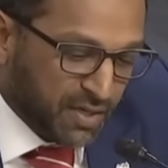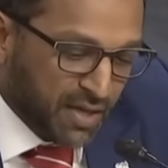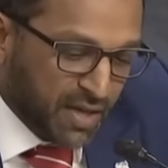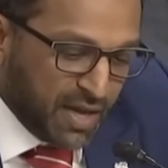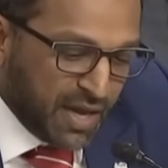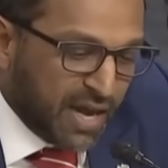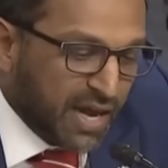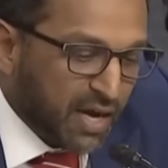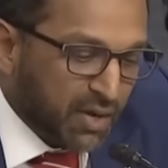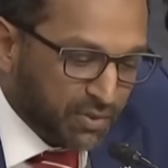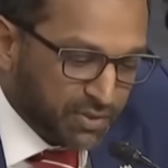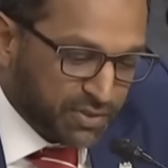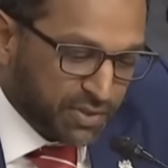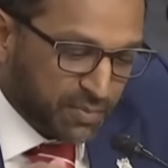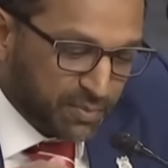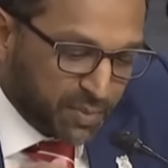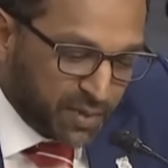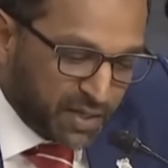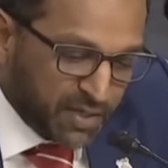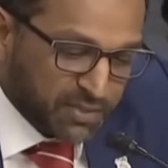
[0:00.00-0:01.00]
How is it
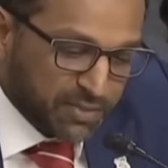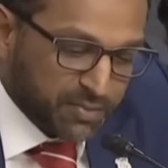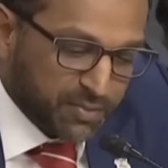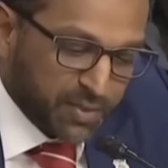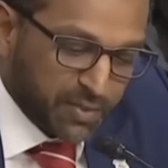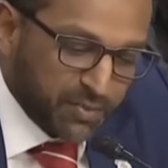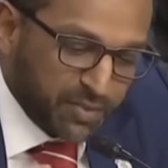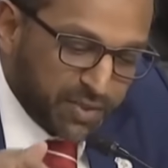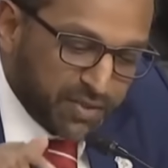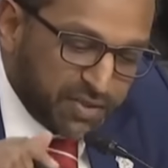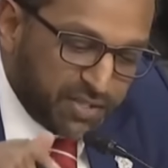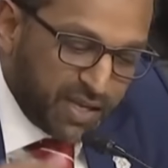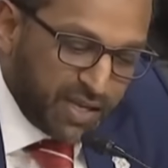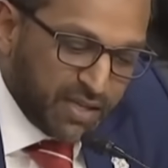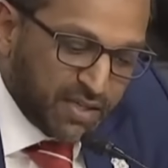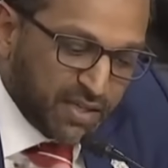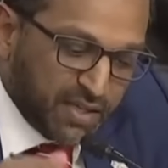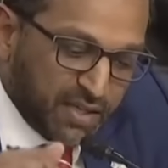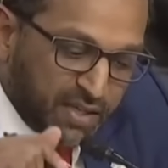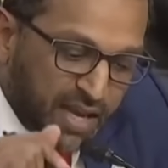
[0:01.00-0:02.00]
possible that we're
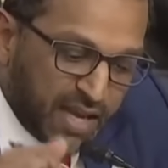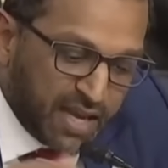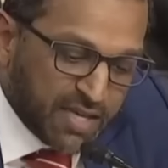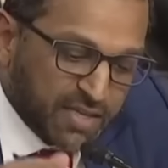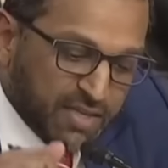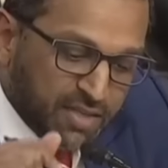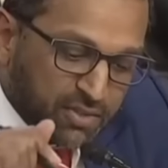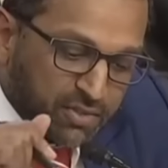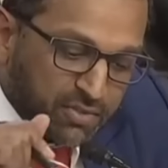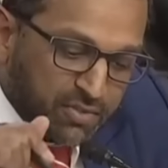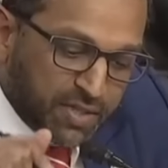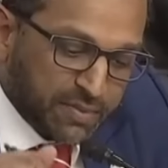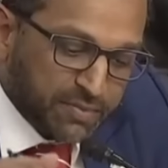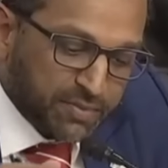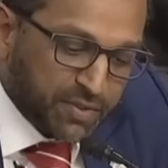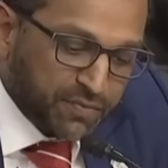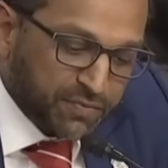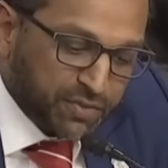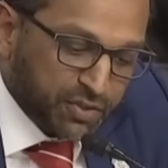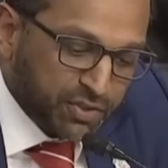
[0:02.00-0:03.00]
taking 8 kilograms off
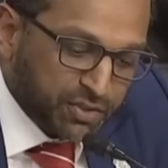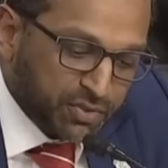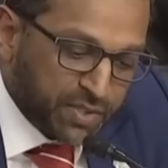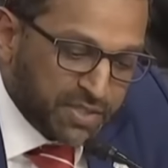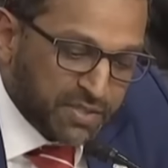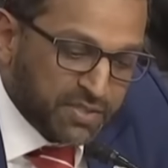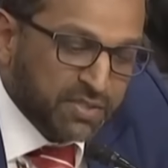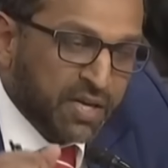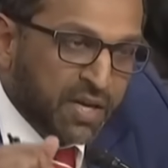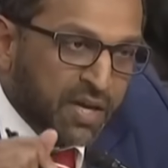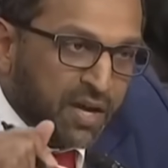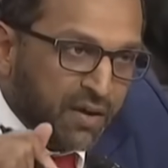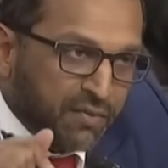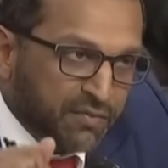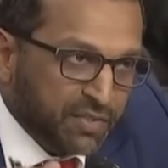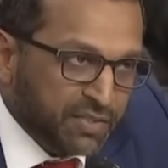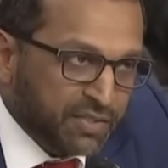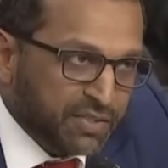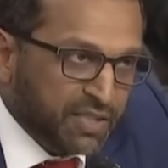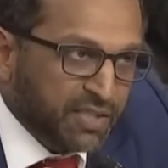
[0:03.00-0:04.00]
the streets of the
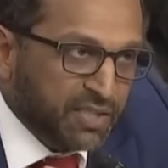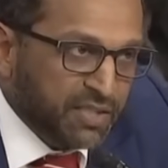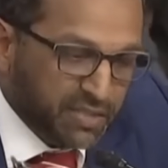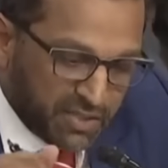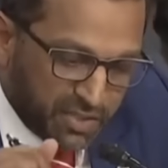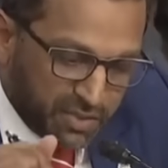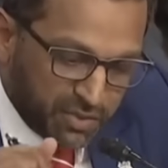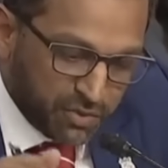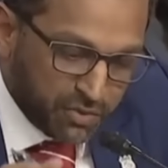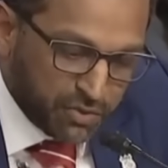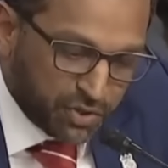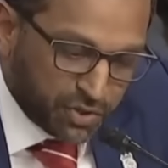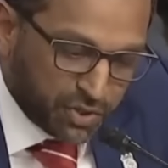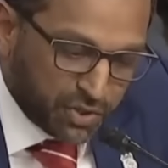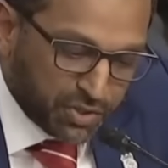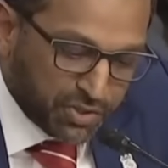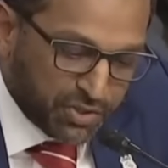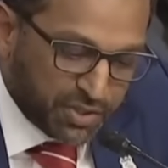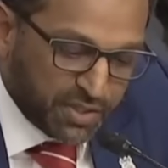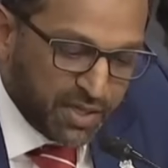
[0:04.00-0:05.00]
cities in New
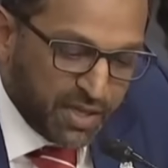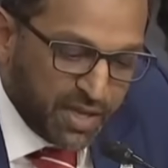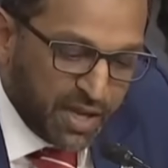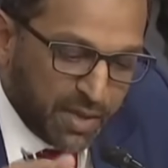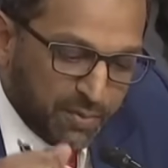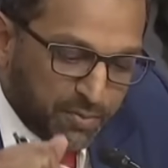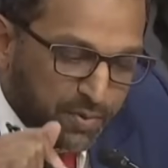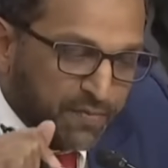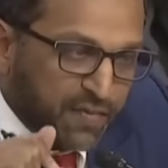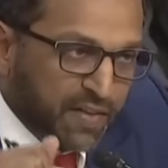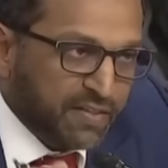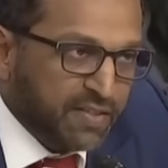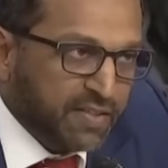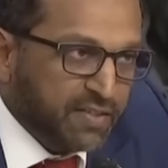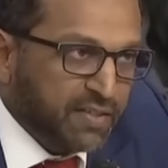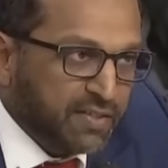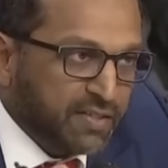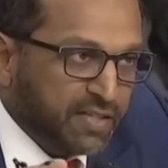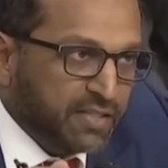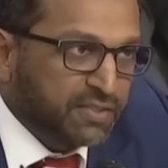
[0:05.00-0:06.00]
Jersey and preventing the
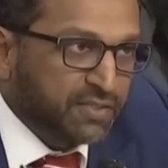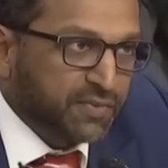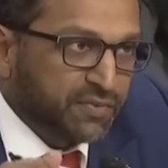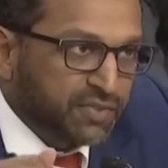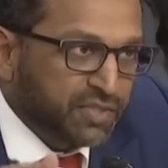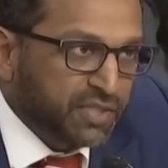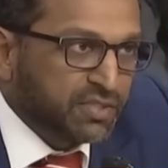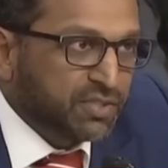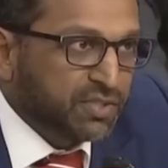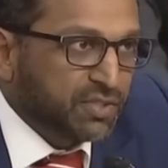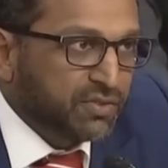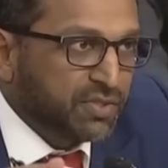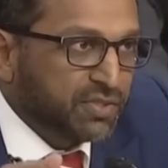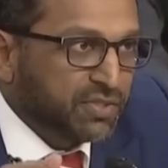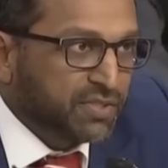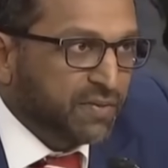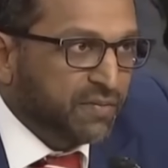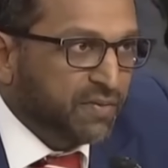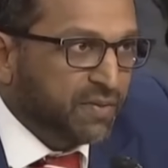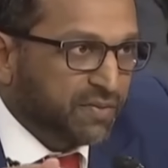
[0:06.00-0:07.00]
deaths of
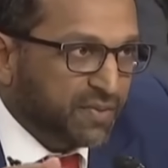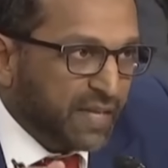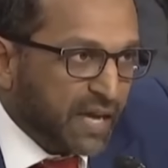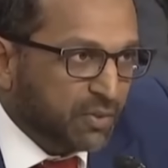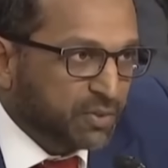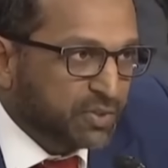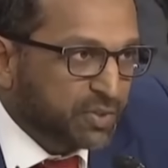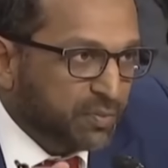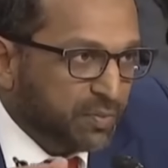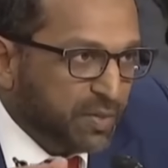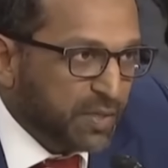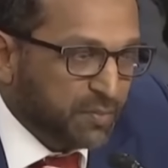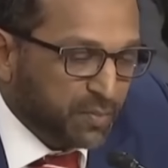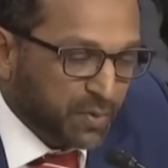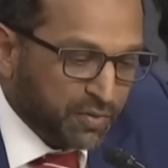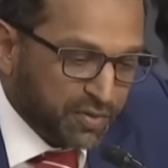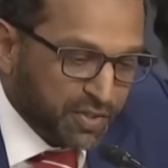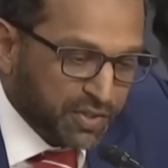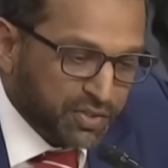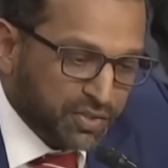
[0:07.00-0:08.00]
607,000 people
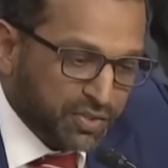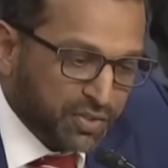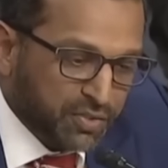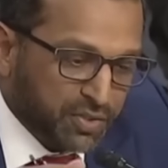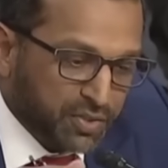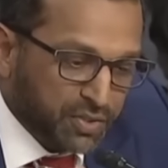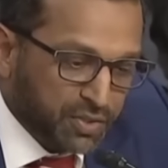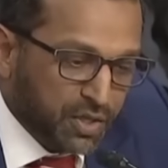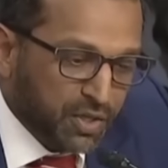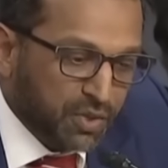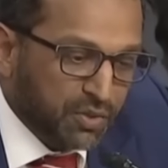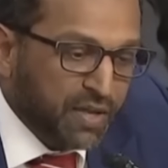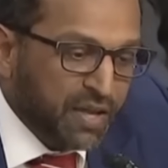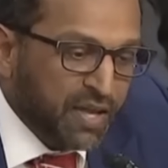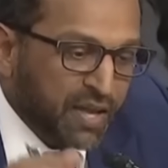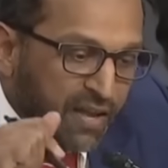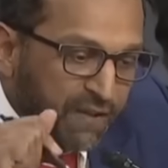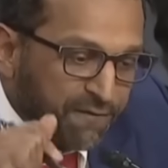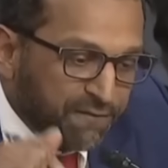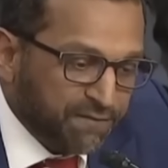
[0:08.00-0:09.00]
this year alone,
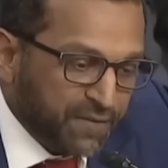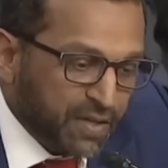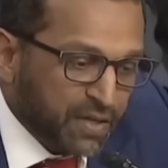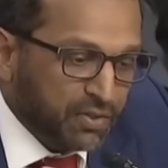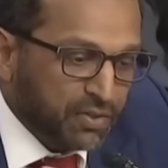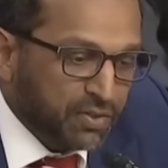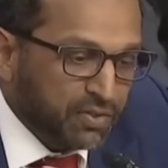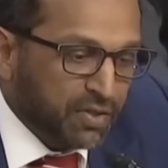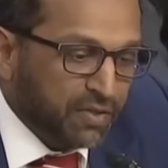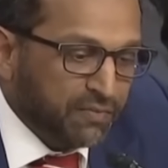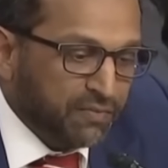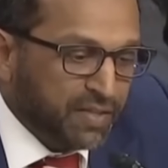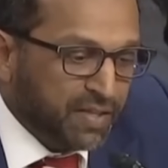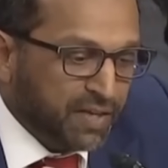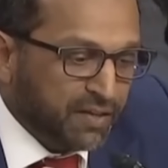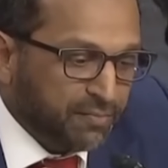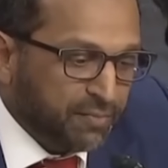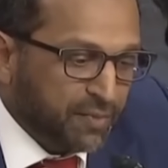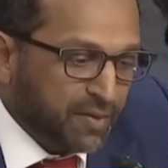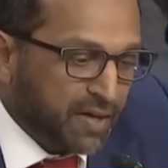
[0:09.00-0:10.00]
a failure of the
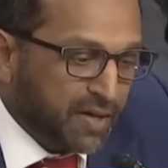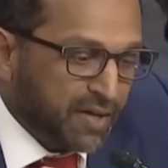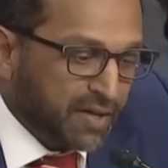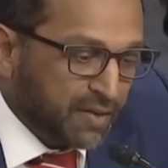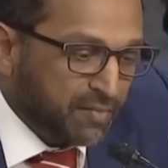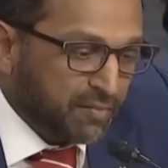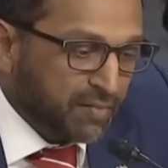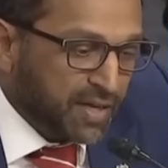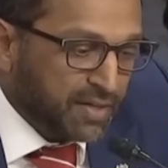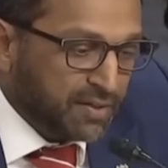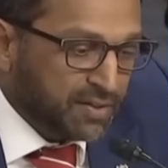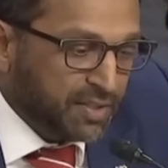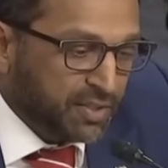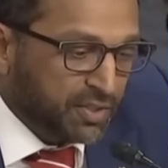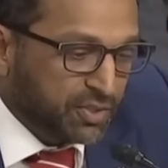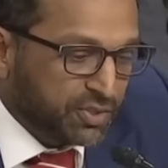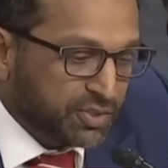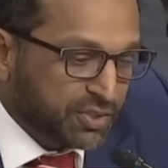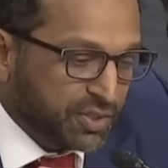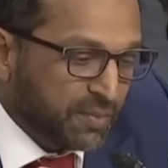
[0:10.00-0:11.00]
FBI and my
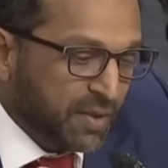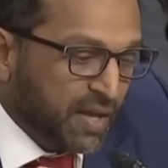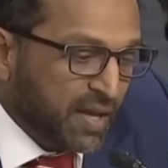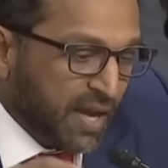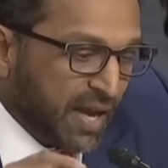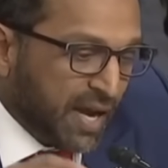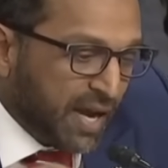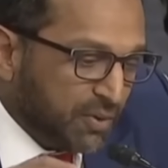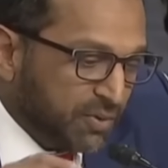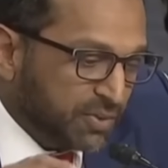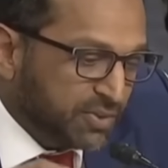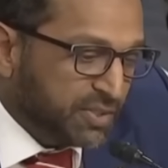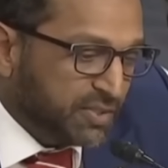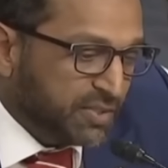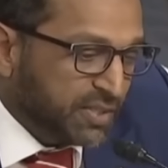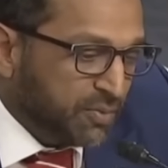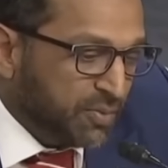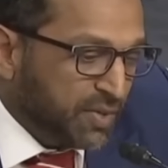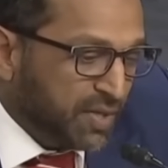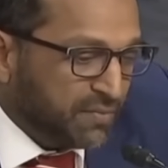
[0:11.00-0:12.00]
leadership? How is it that
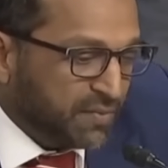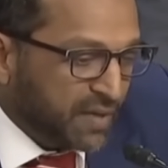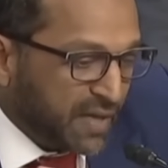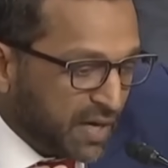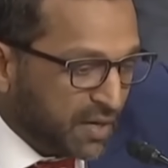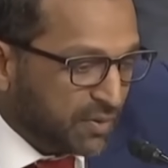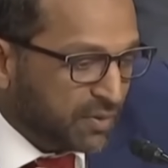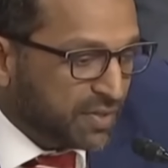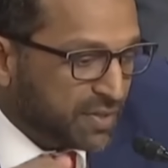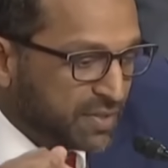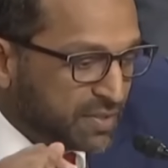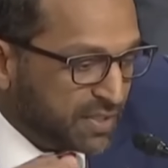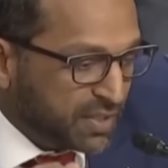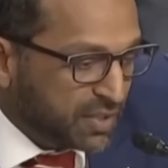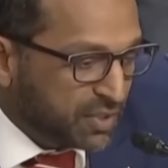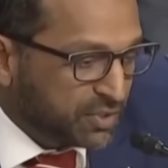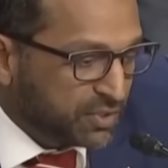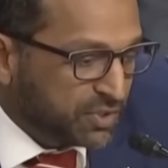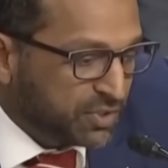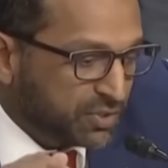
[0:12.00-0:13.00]
we have
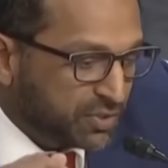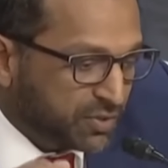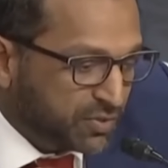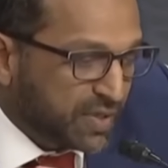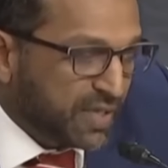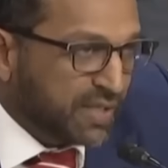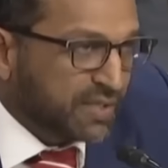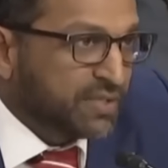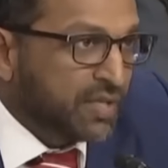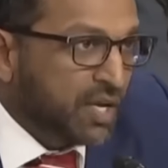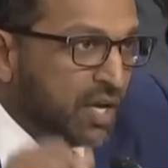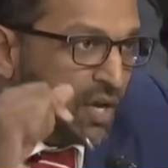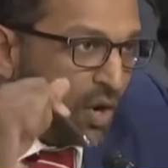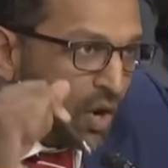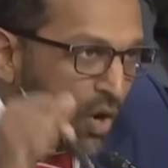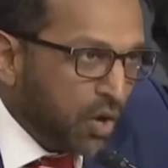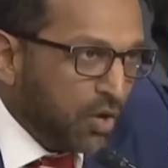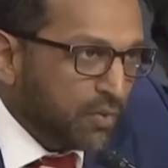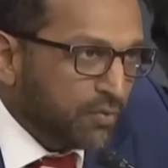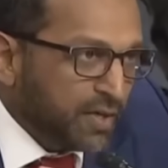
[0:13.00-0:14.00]
counterintelligence arrests
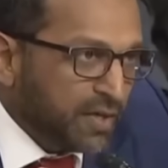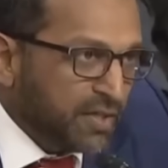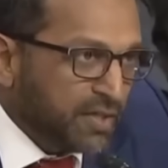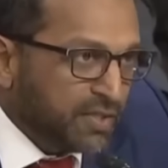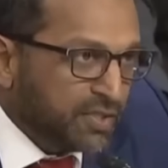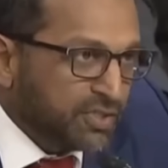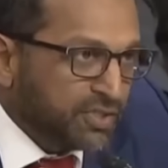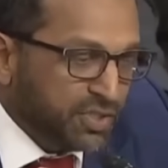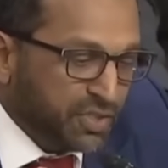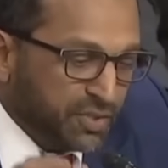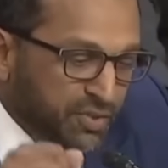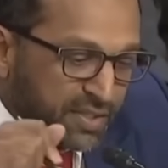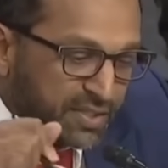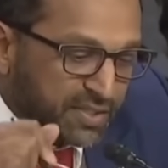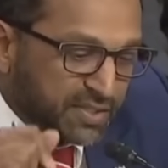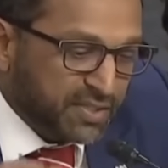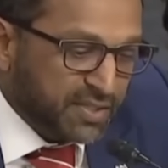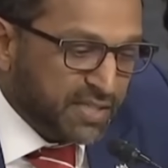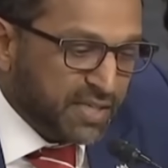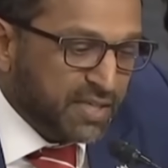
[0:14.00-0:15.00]
already this year
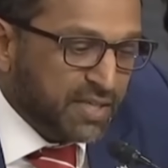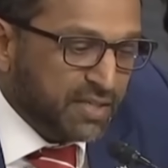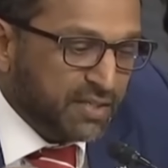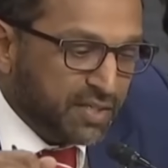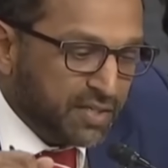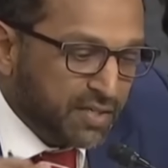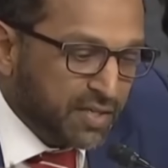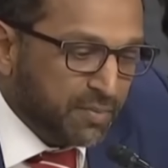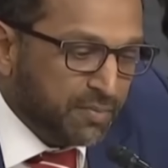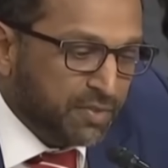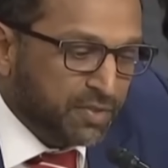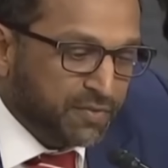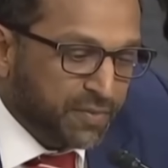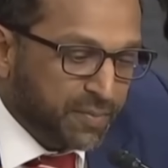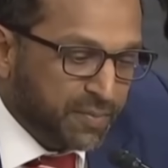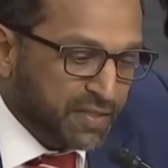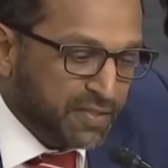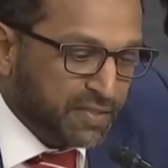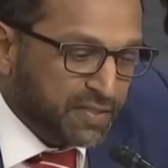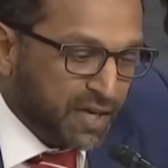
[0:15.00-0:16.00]
exceeding the numbers from the
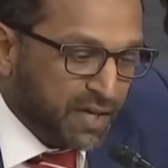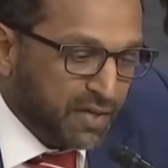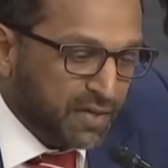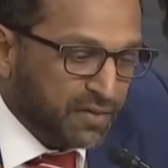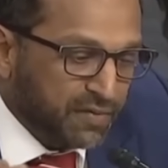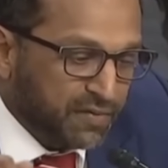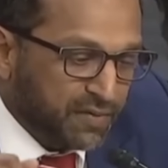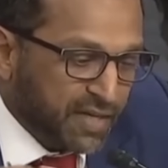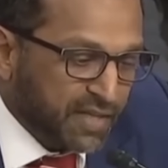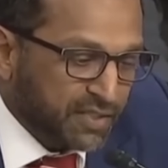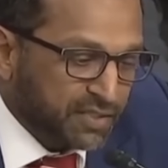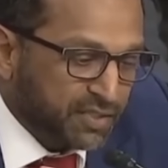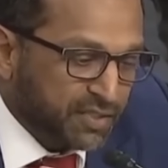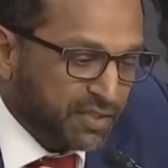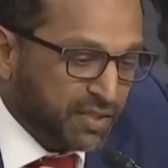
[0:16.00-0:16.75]
entirety of last year?